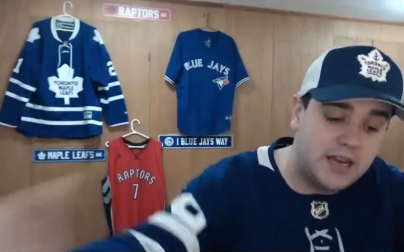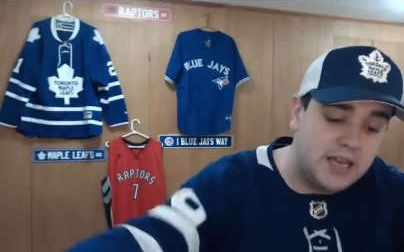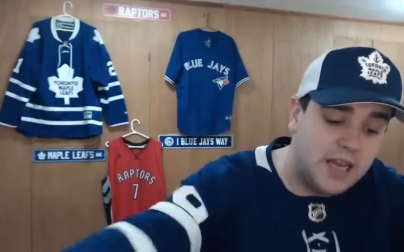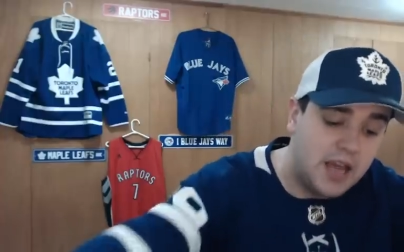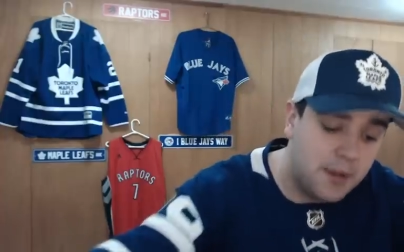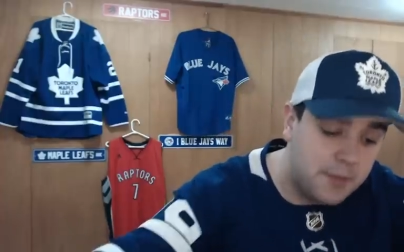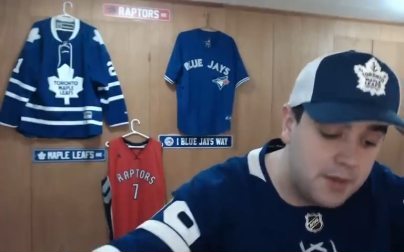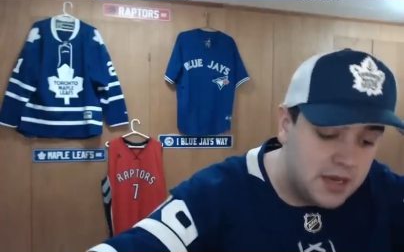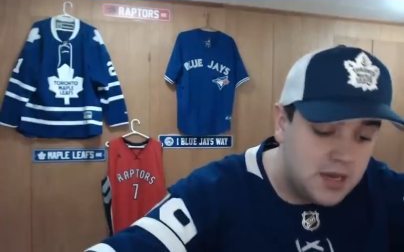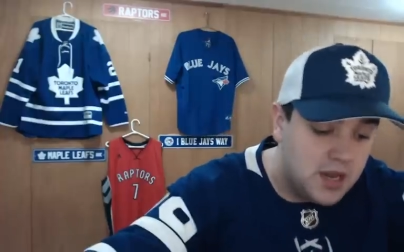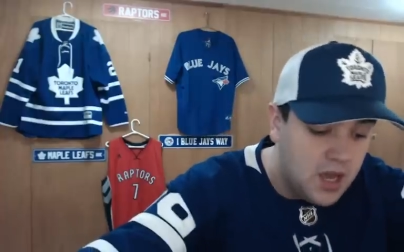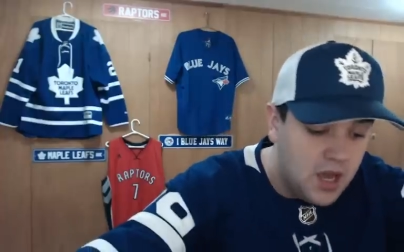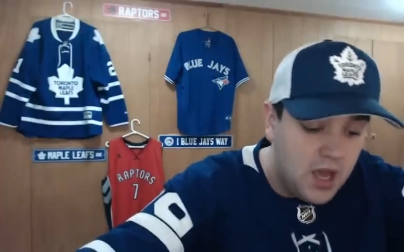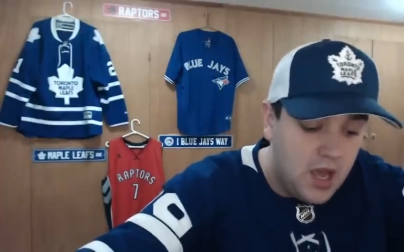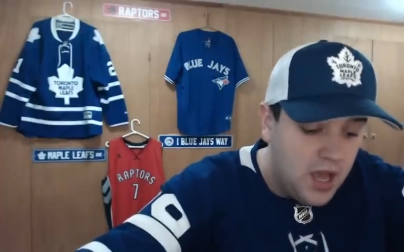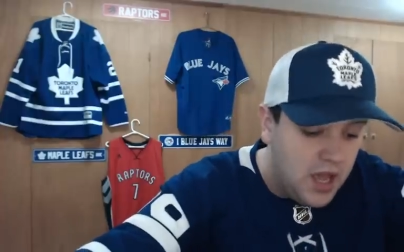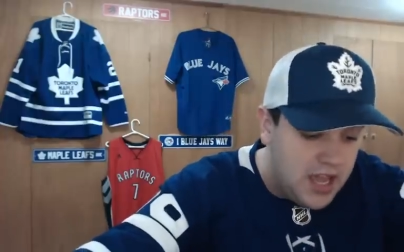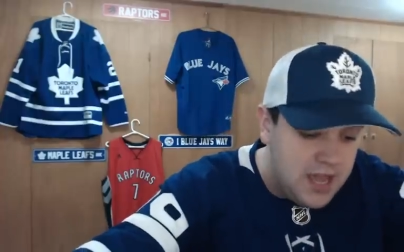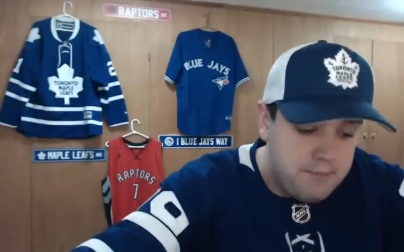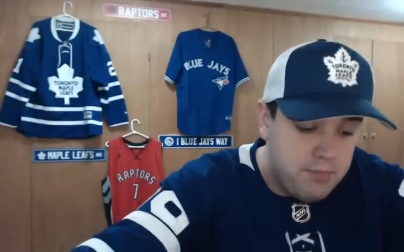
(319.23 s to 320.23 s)

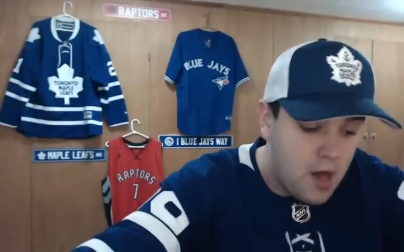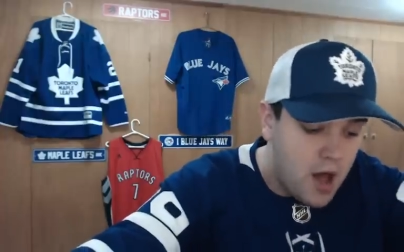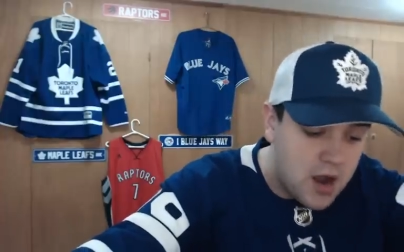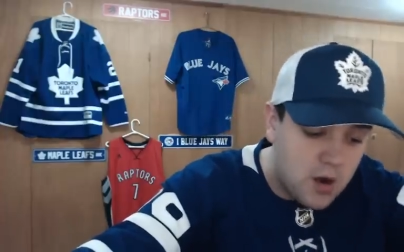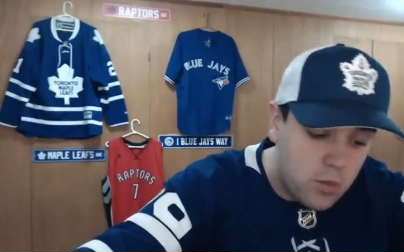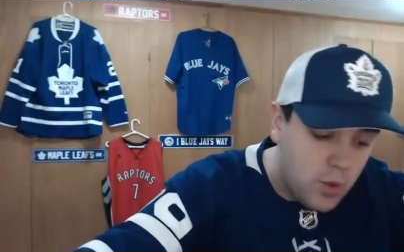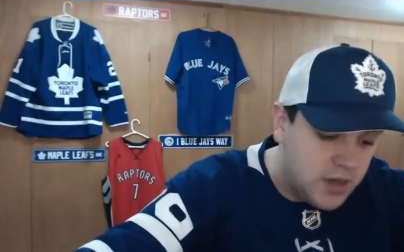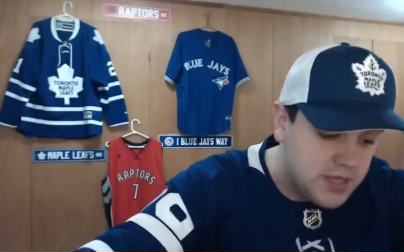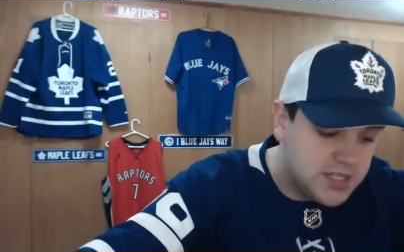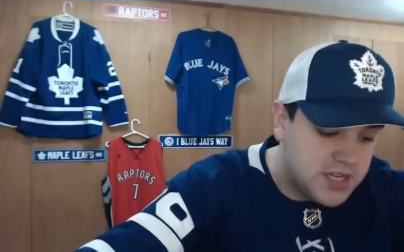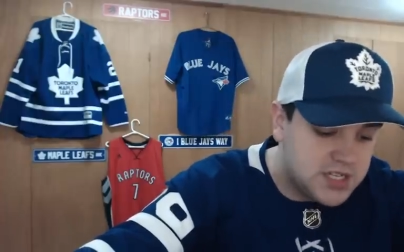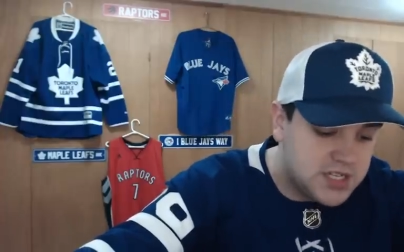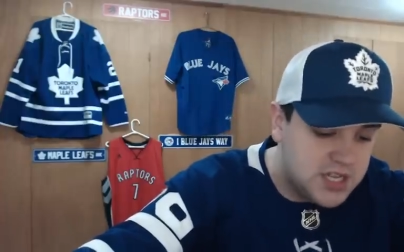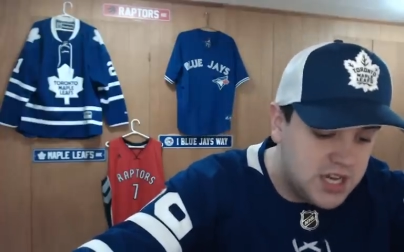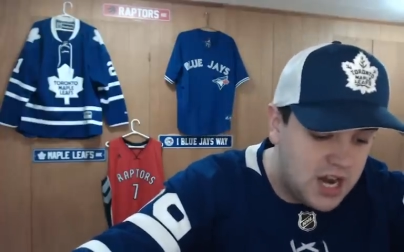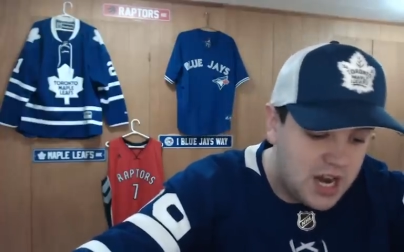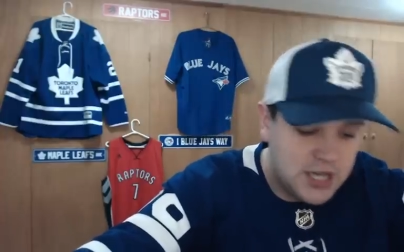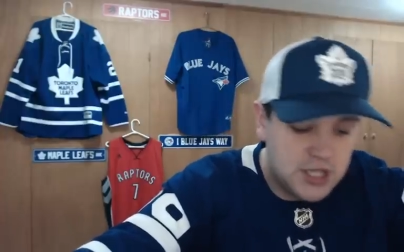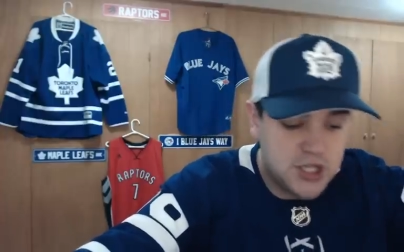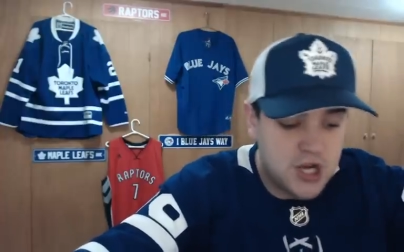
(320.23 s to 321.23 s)
He blocked,
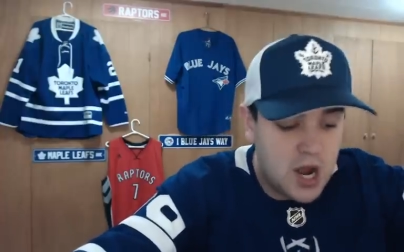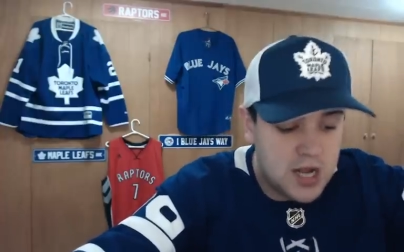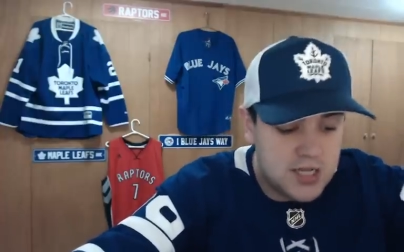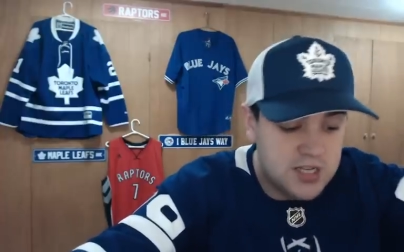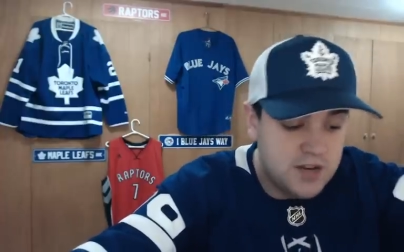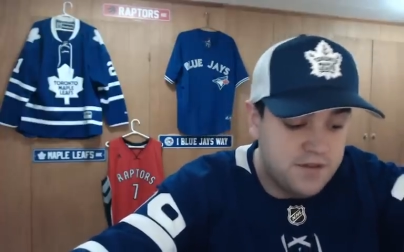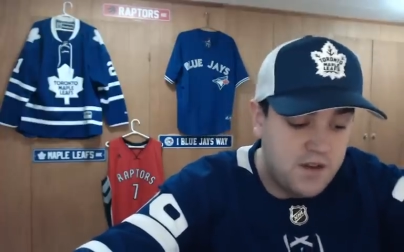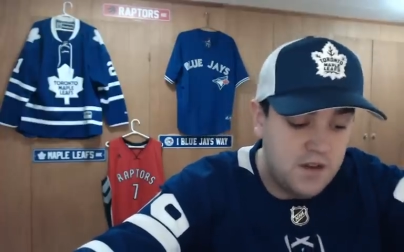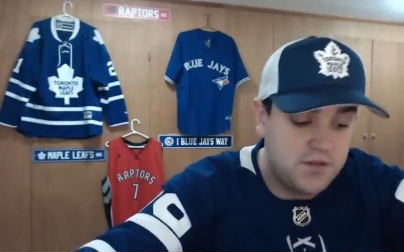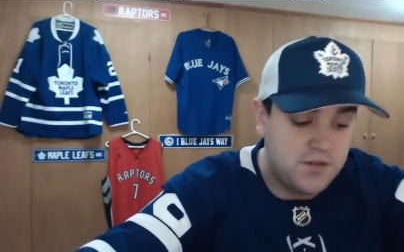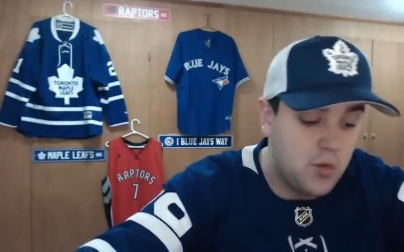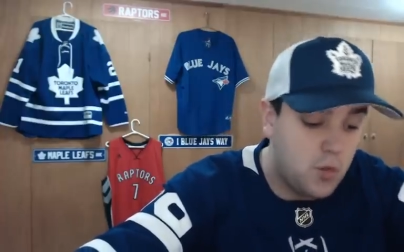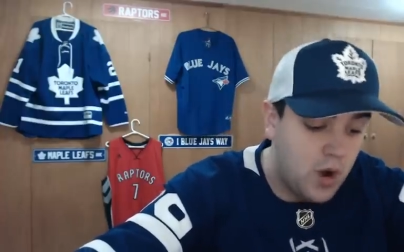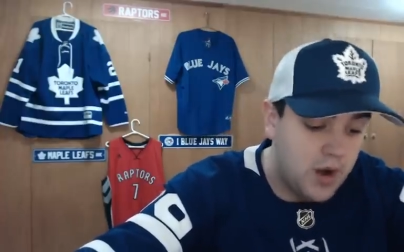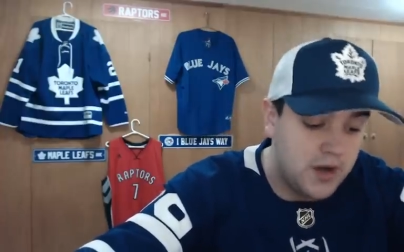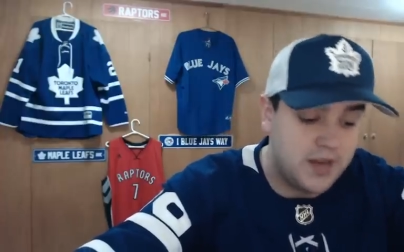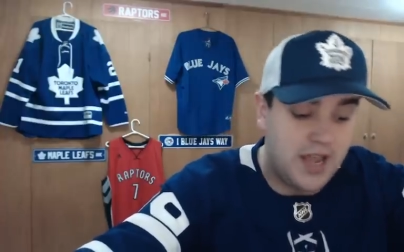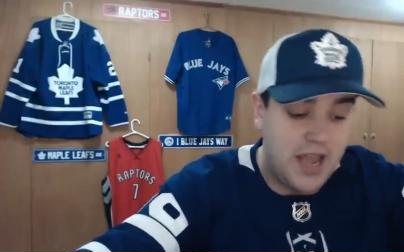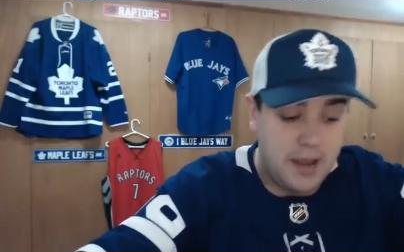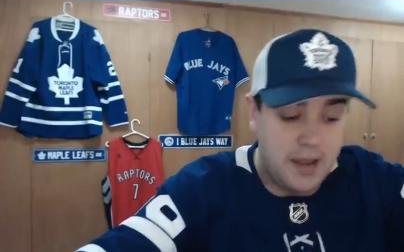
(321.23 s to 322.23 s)
69 shots in
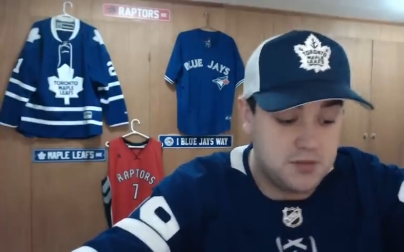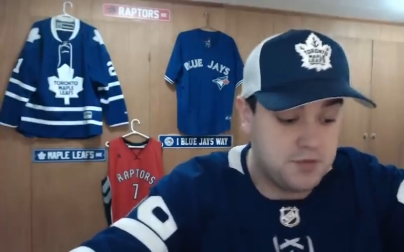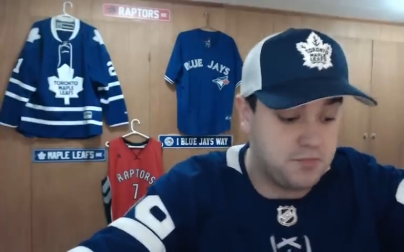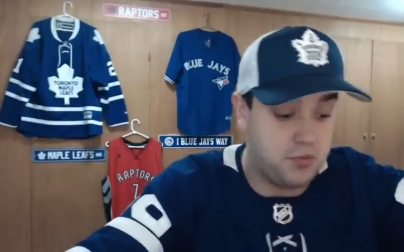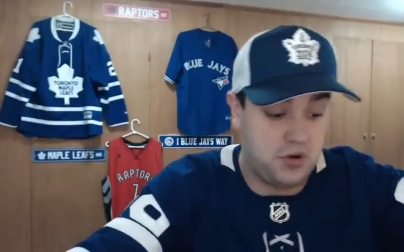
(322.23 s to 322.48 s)
51 games.